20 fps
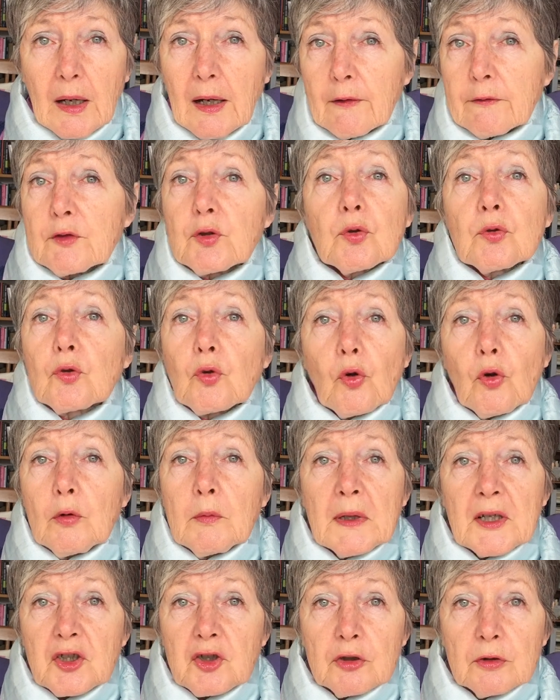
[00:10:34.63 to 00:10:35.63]
I've taught all
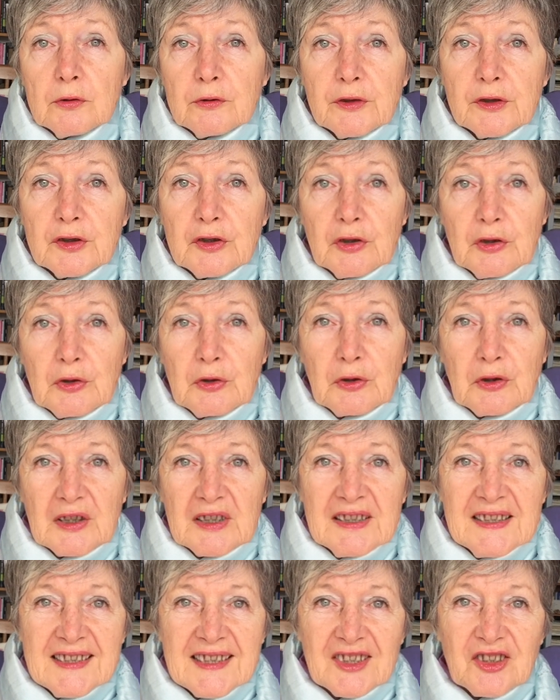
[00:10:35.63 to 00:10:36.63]
my children to do
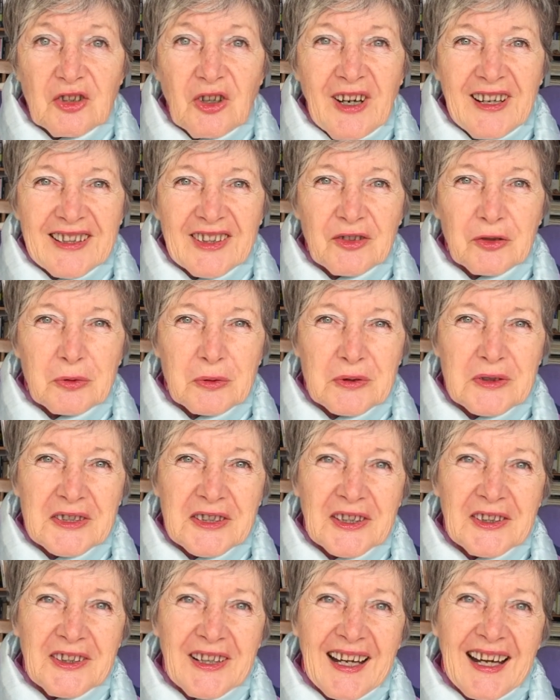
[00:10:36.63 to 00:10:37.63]
this, and Johan
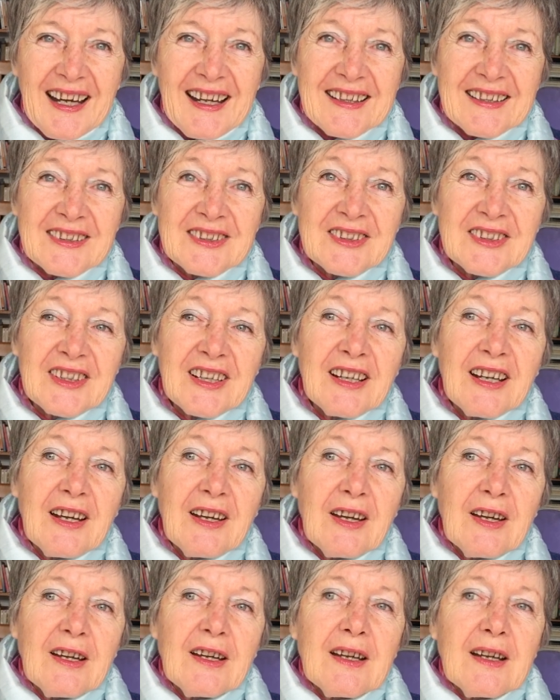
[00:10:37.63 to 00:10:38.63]
also, and
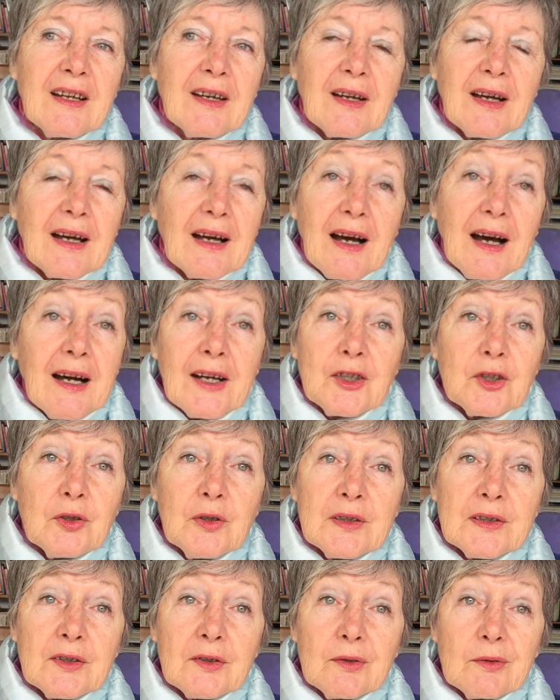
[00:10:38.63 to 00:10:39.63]
I
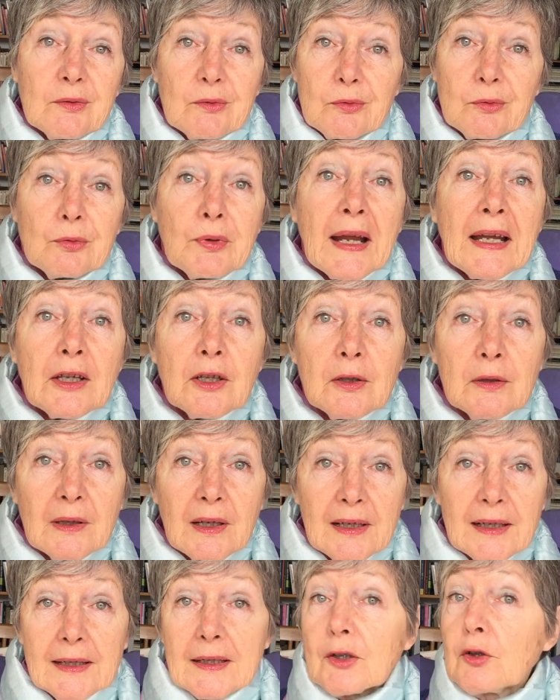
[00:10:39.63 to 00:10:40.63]
do it
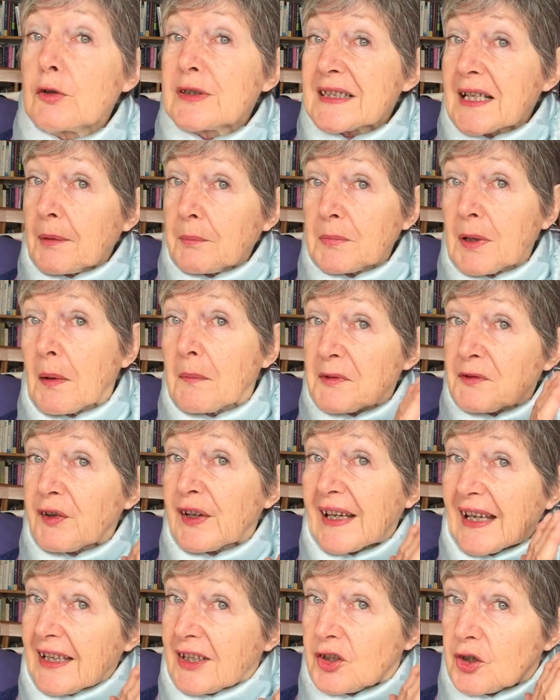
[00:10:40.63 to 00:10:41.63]
regularly. You sometimes
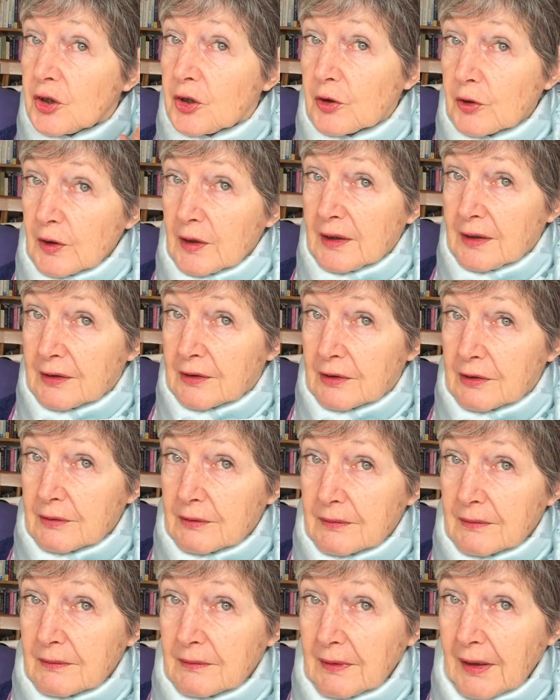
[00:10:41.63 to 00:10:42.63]
forget to do it.
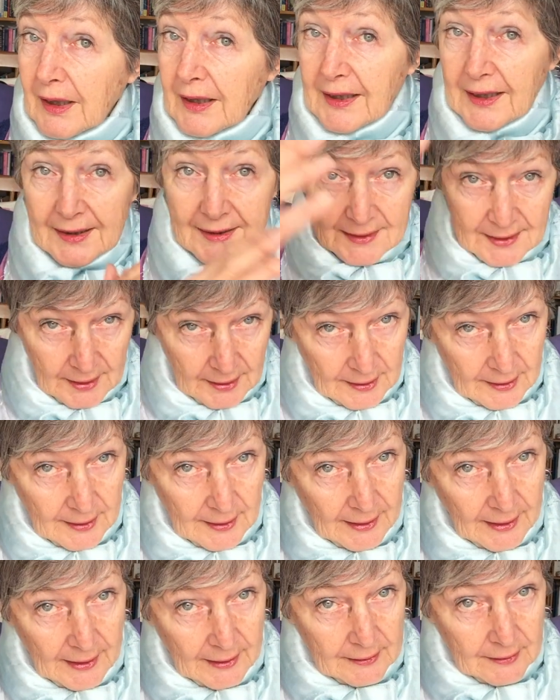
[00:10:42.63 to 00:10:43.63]
Like yesterday
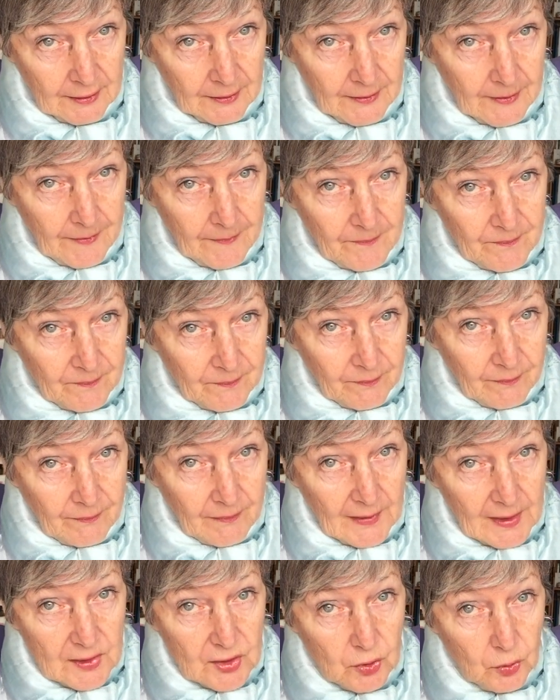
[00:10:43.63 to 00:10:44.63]
I had
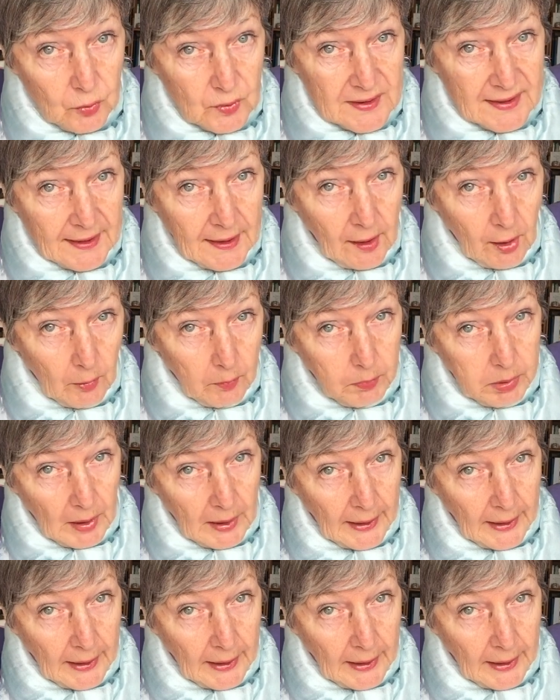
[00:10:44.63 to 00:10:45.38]
a sore scalp.